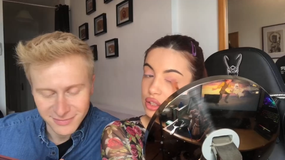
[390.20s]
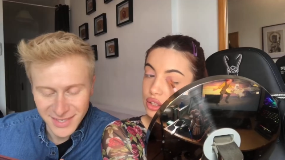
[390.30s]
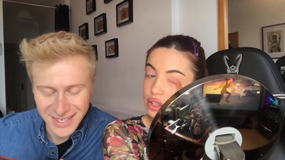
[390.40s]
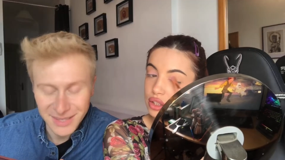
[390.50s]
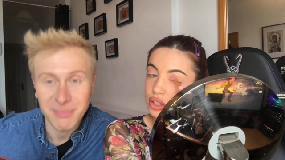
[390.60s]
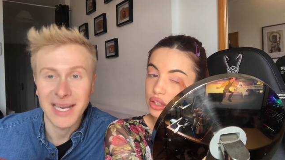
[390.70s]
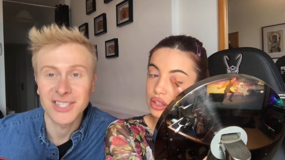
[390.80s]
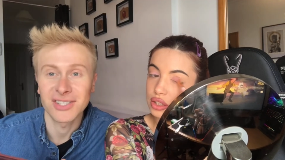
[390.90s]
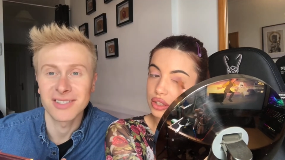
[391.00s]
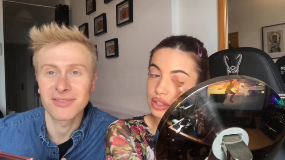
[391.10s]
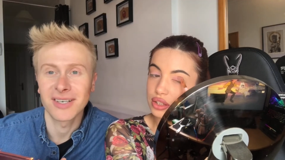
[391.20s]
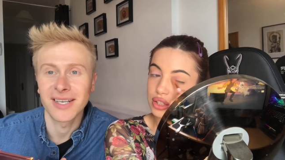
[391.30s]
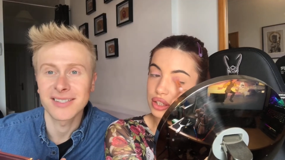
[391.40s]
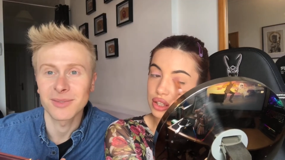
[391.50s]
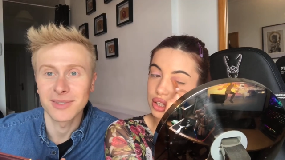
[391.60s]
Speaker 1: Then again, passion is right
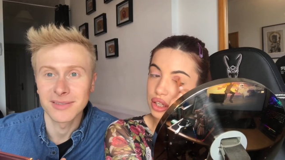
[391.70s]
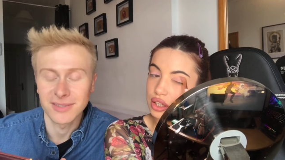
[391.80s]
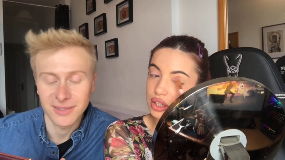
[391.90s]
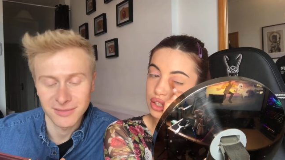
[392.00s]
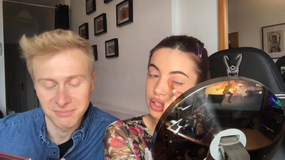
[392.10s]
next to it, so.